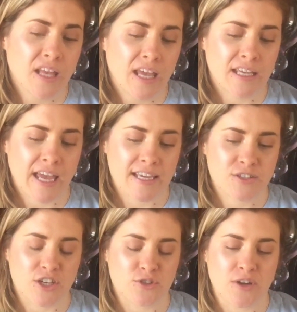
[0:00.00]
in
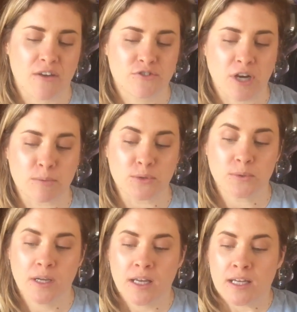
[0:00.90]
case I do have
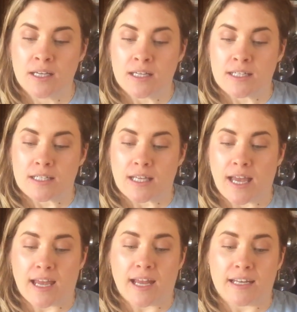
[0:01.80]
trouble
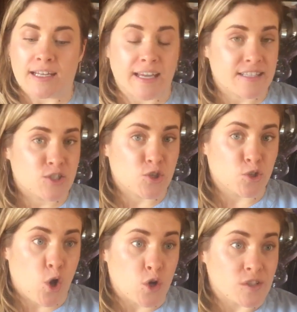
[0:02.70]
and it gets too
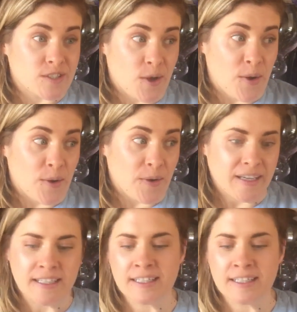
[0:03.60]
long. So